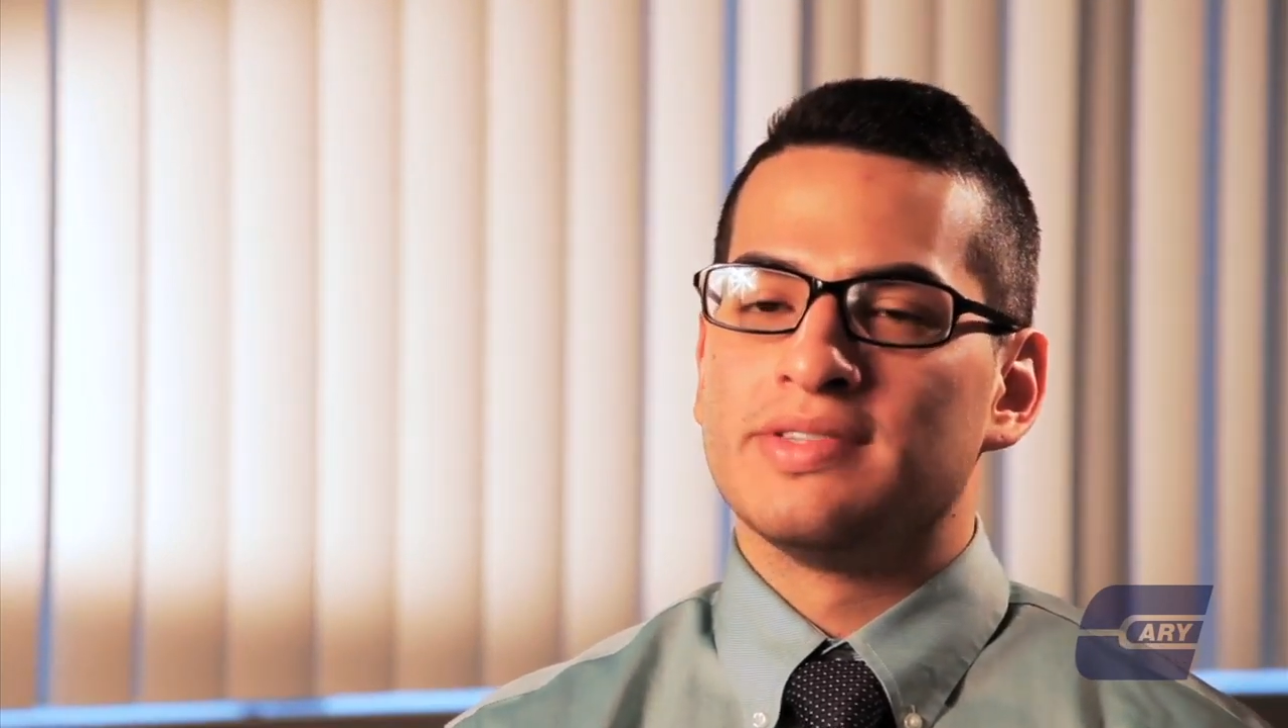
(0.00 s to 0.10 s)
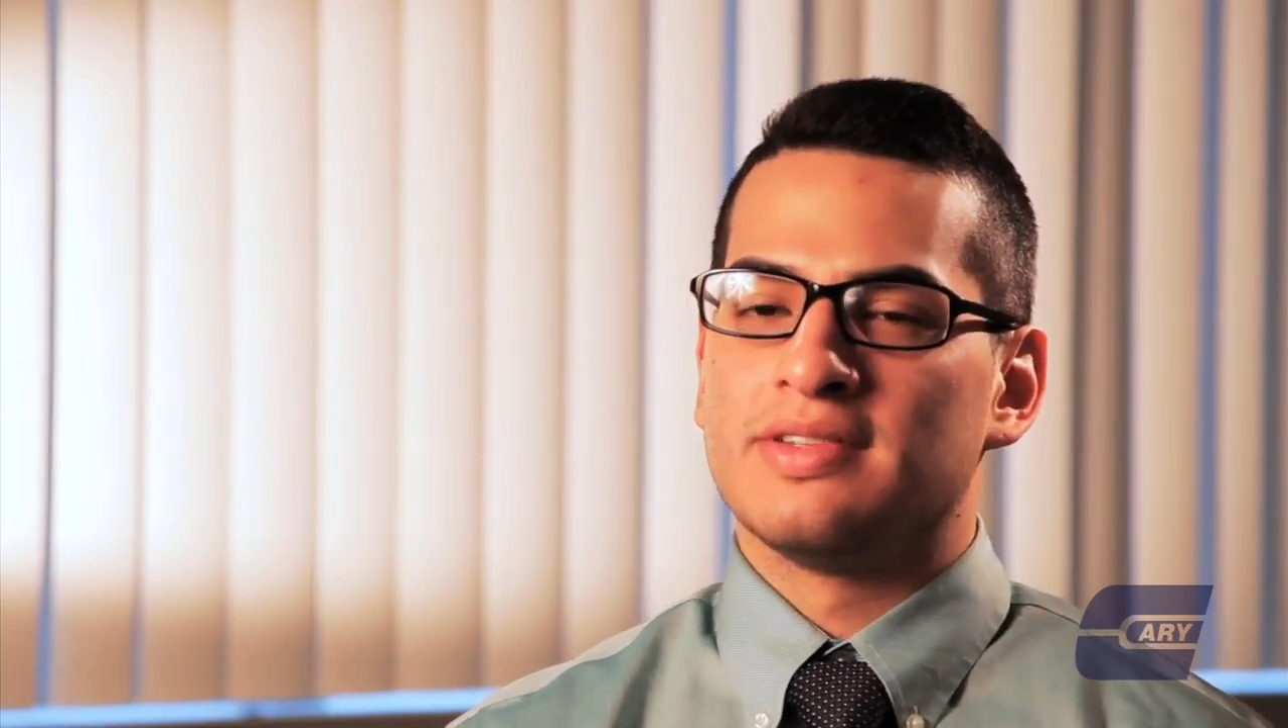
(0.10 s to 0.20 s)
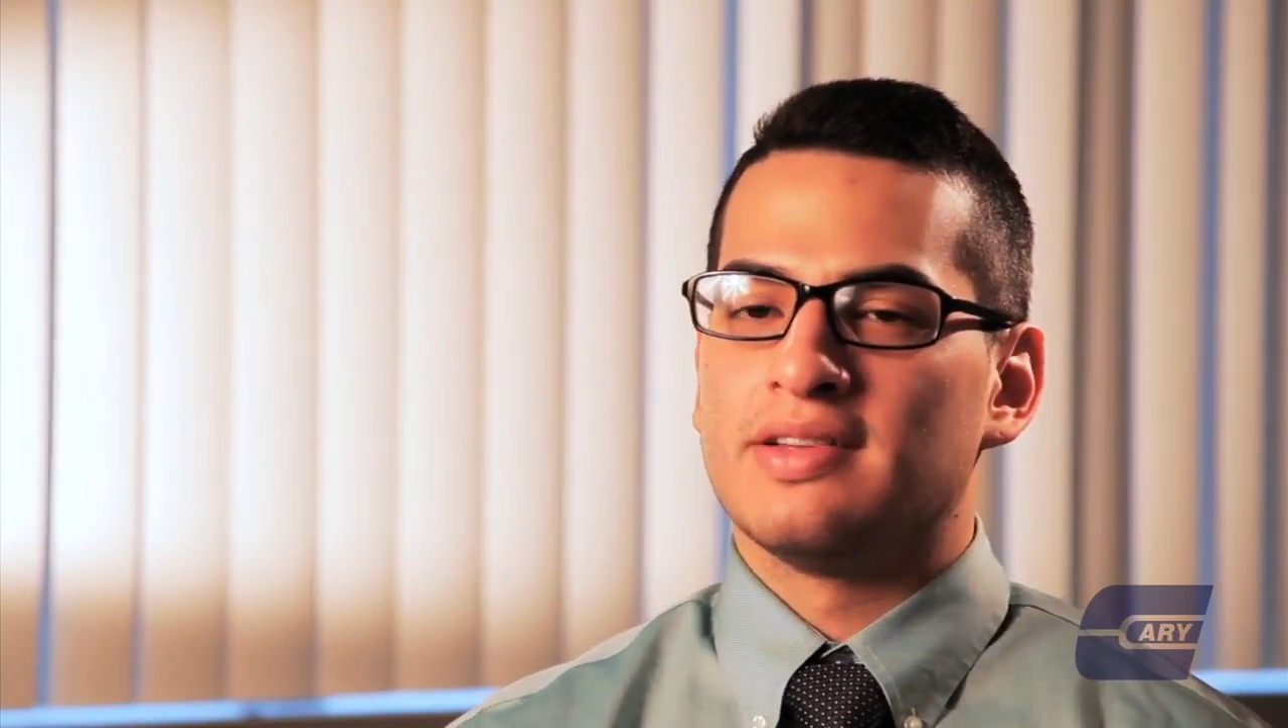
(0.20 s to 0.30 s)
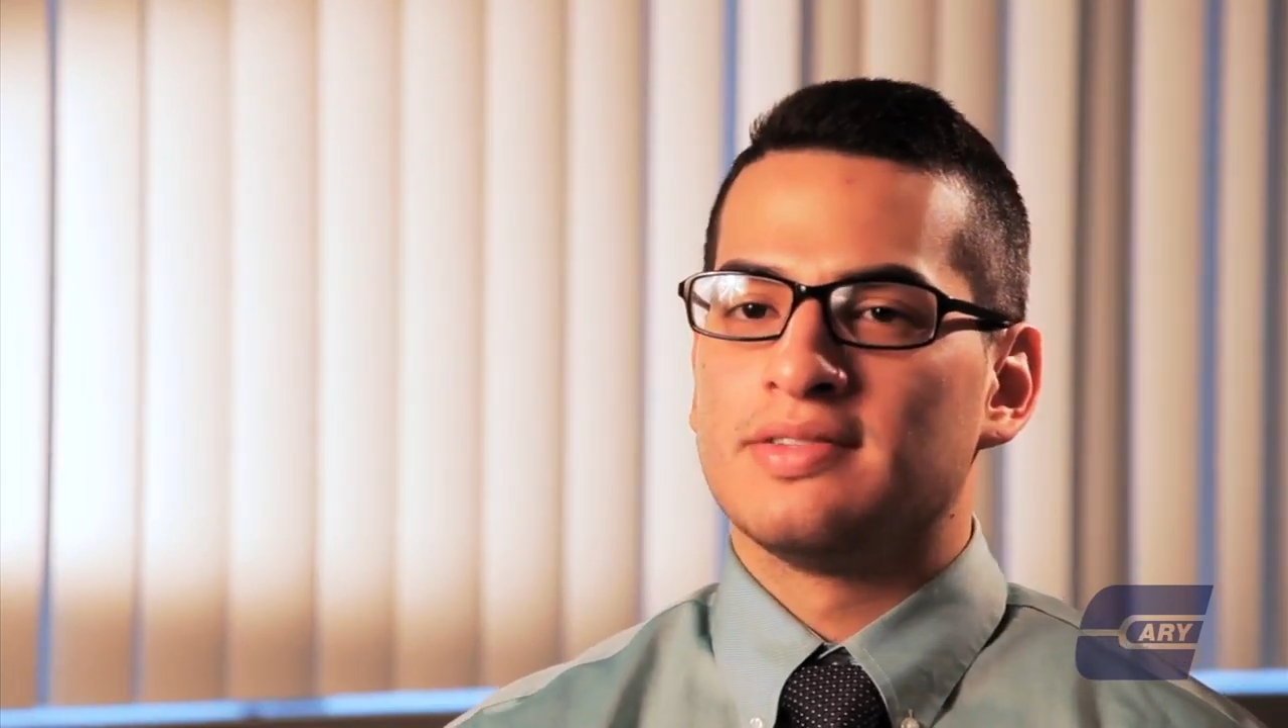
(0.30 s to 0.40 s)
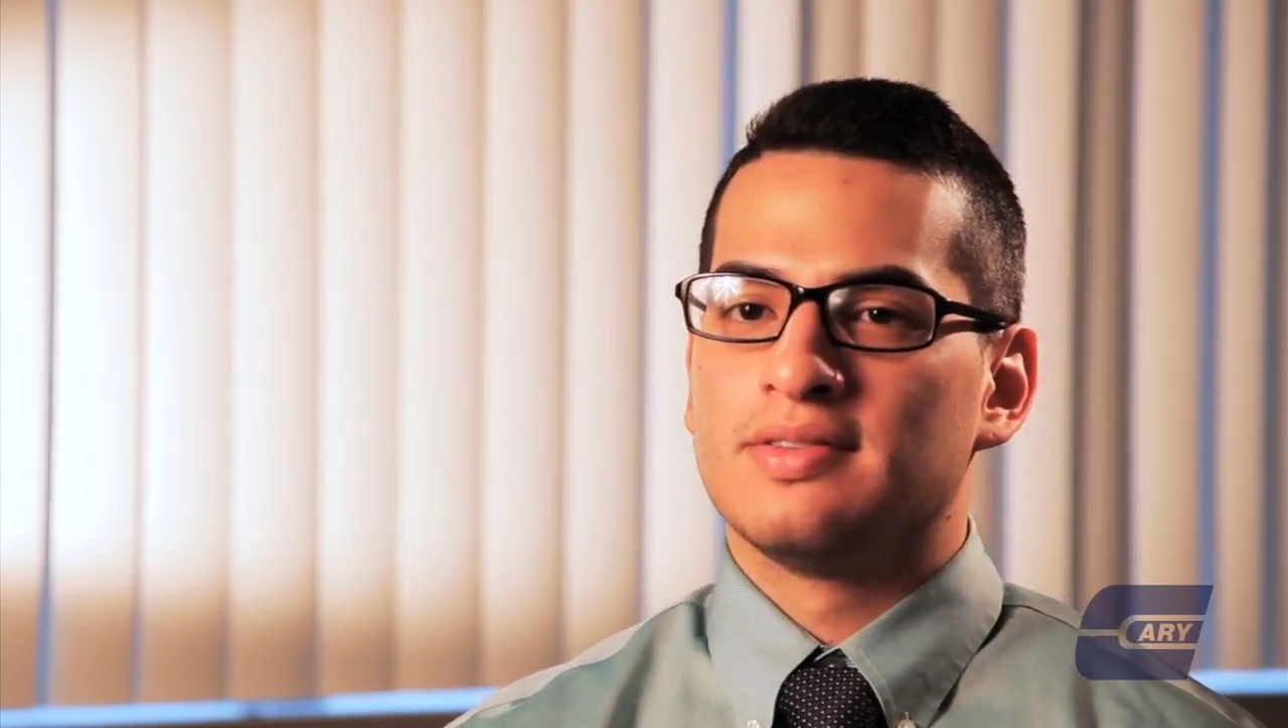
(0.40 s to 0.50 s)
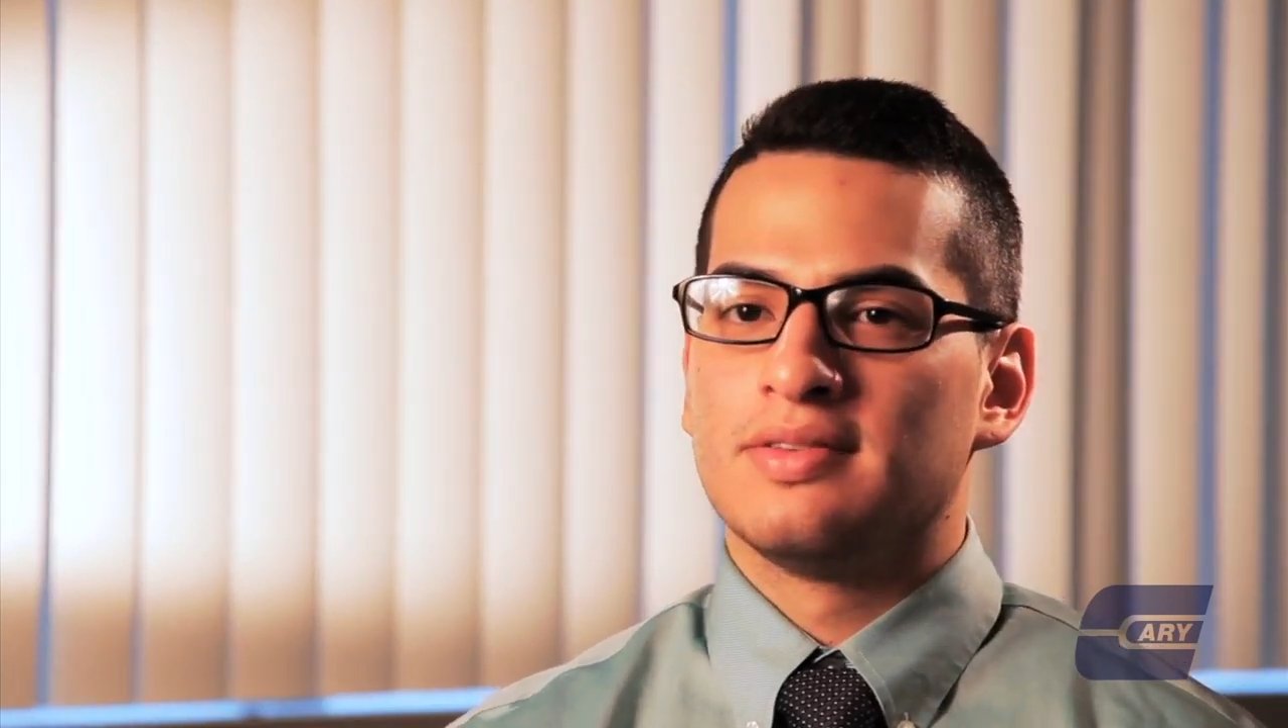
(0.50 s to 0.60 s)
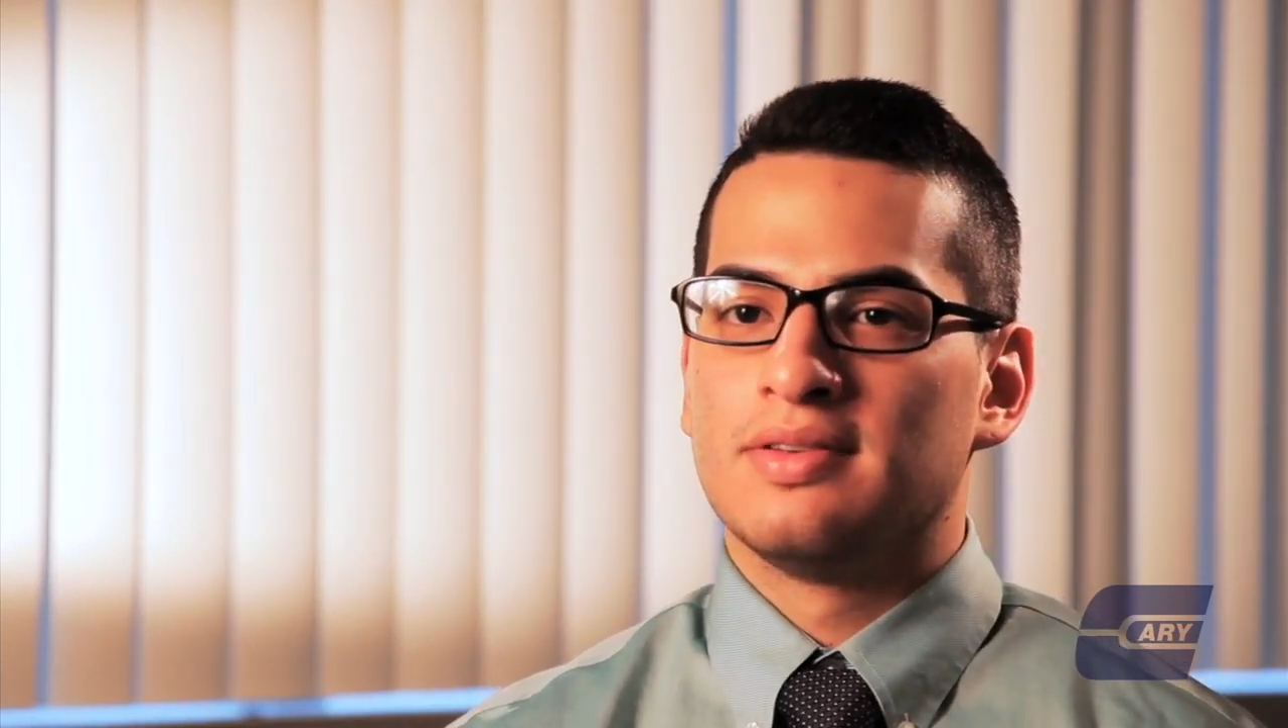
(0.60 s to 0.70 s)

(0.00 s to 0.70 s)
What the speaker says: tests.